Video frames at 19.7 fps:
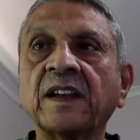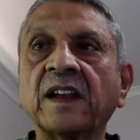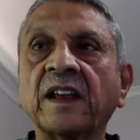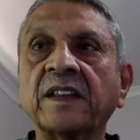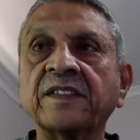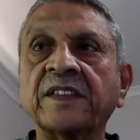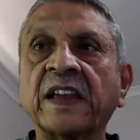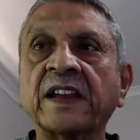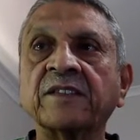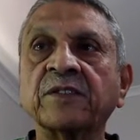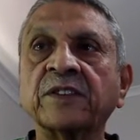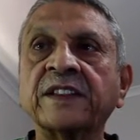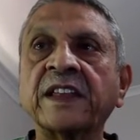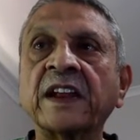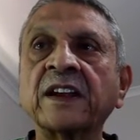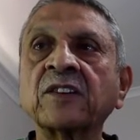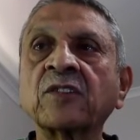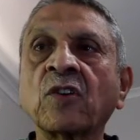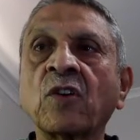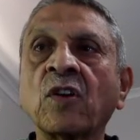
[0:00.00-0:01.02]
that will
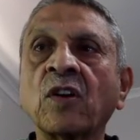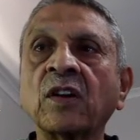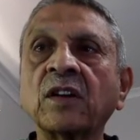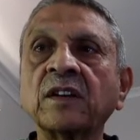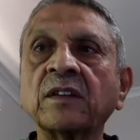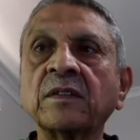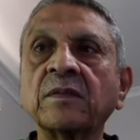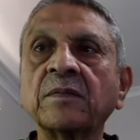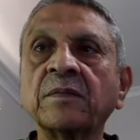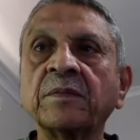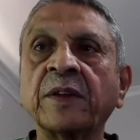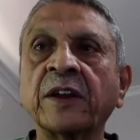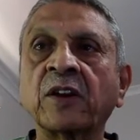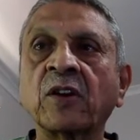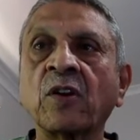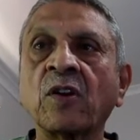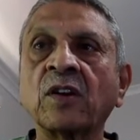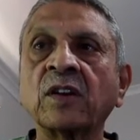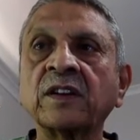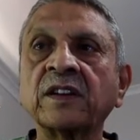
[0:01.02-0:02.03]
then be
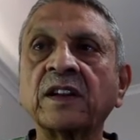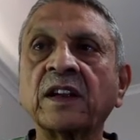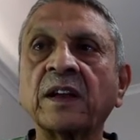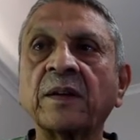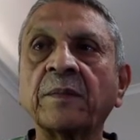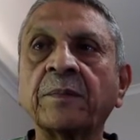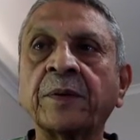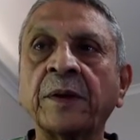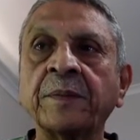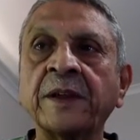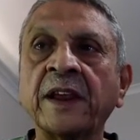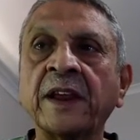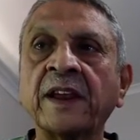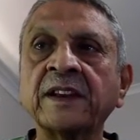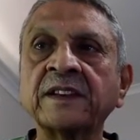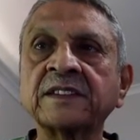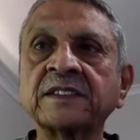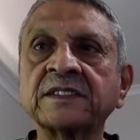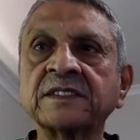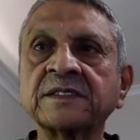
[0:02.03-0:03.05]
called
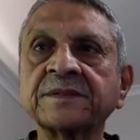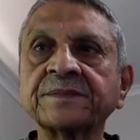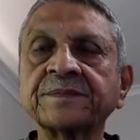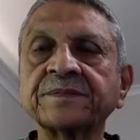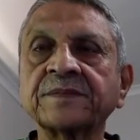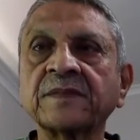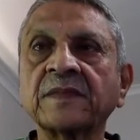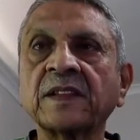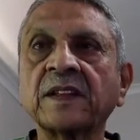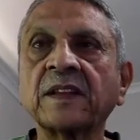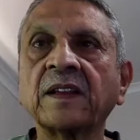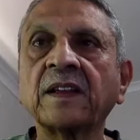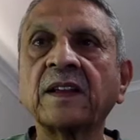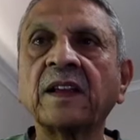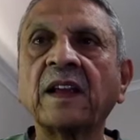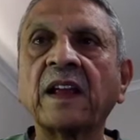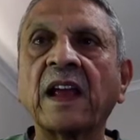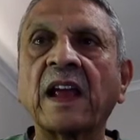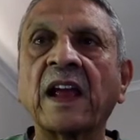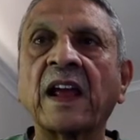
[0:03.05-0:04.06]
permeates,
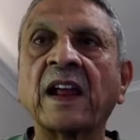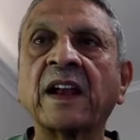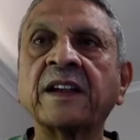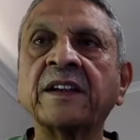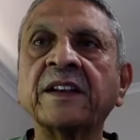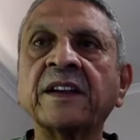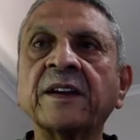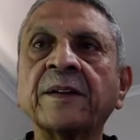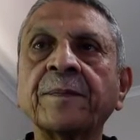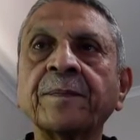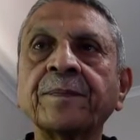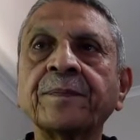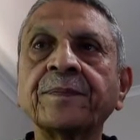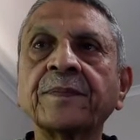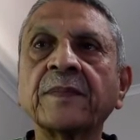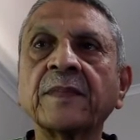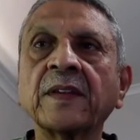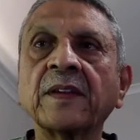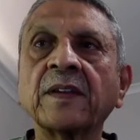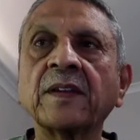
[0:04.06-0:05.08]
and
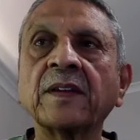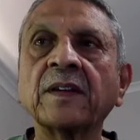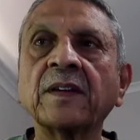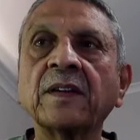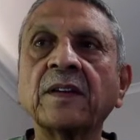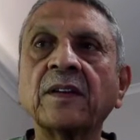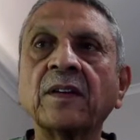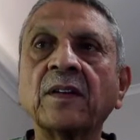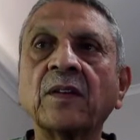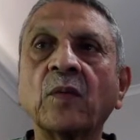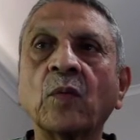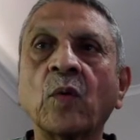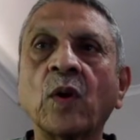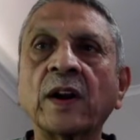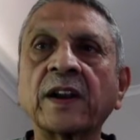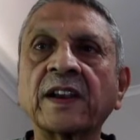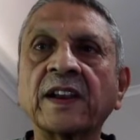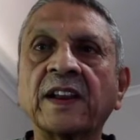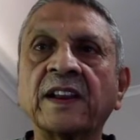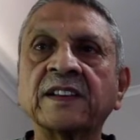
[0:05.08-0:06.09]

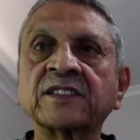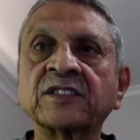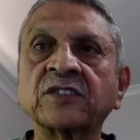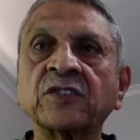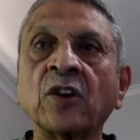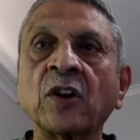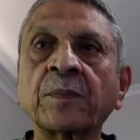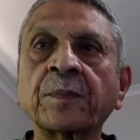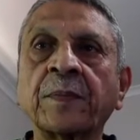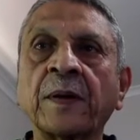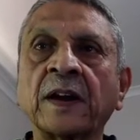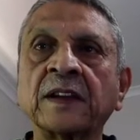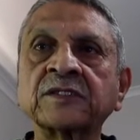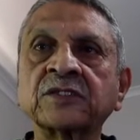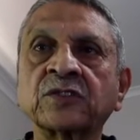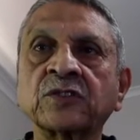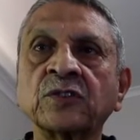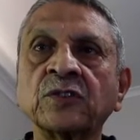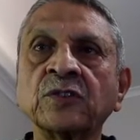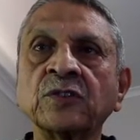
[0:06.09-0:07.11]
what is not passed
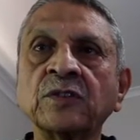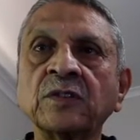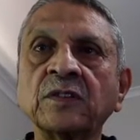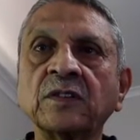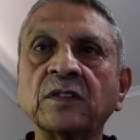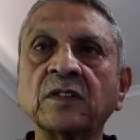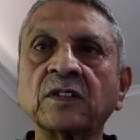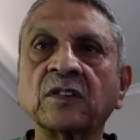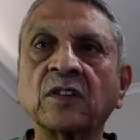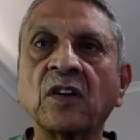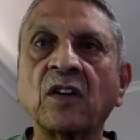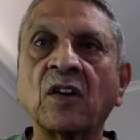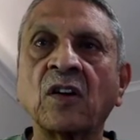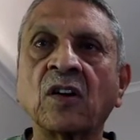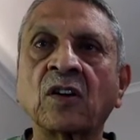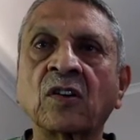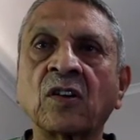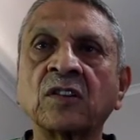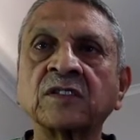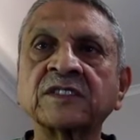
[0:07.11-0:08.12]
through or
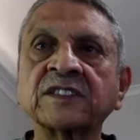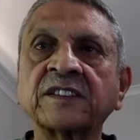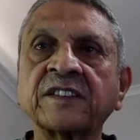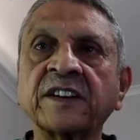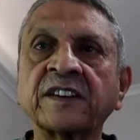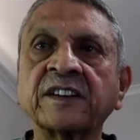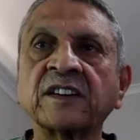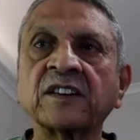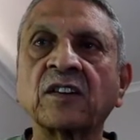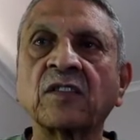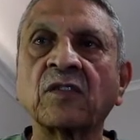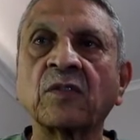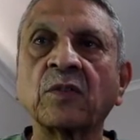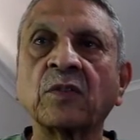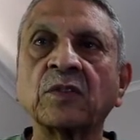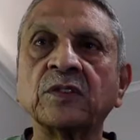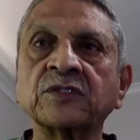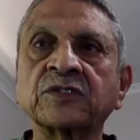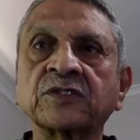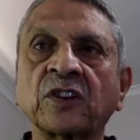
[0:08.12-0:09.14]
concentrated
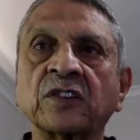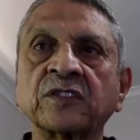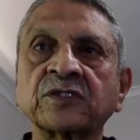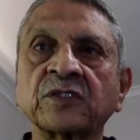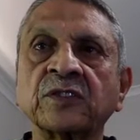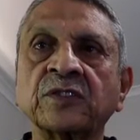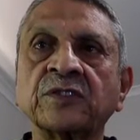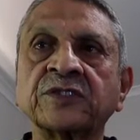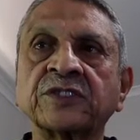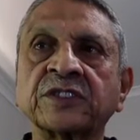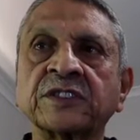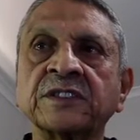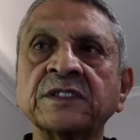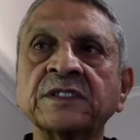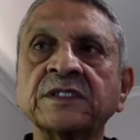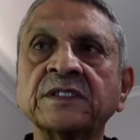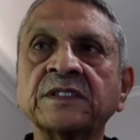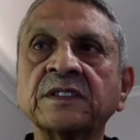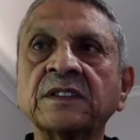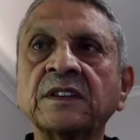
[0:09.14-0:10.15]
salt solution
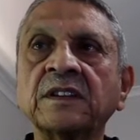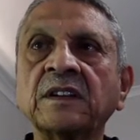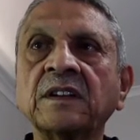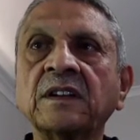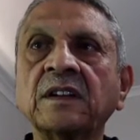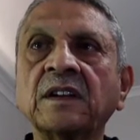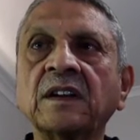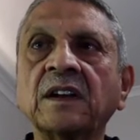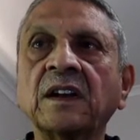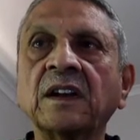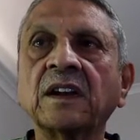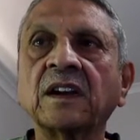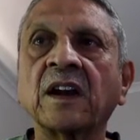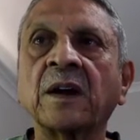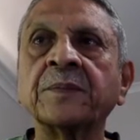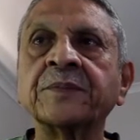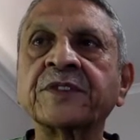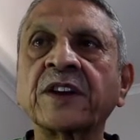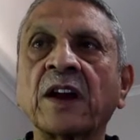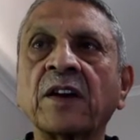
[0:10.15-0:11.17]

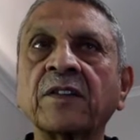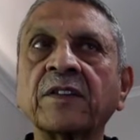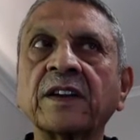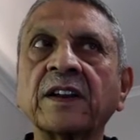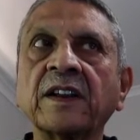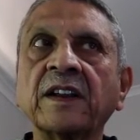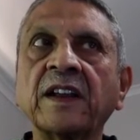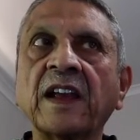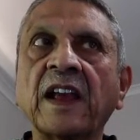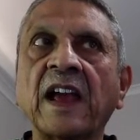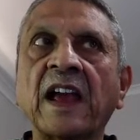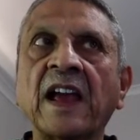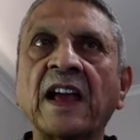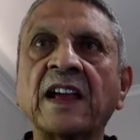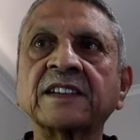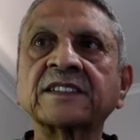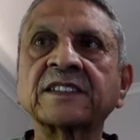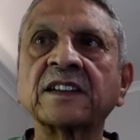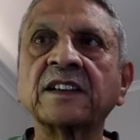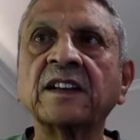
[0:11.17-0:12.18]
comes out
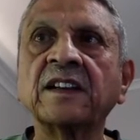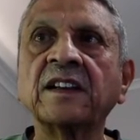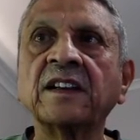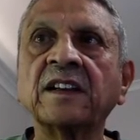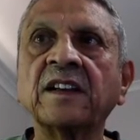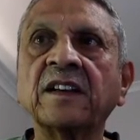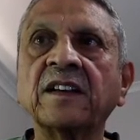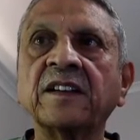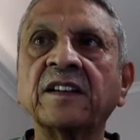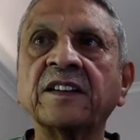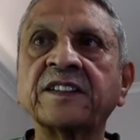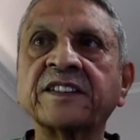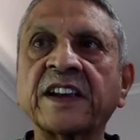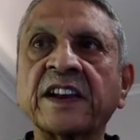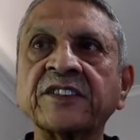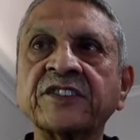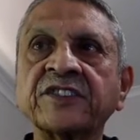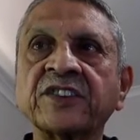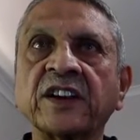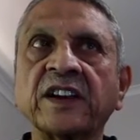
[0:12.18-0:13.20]
as
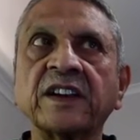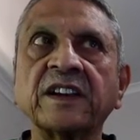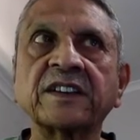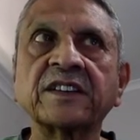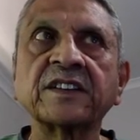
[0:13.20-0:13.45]
retentate.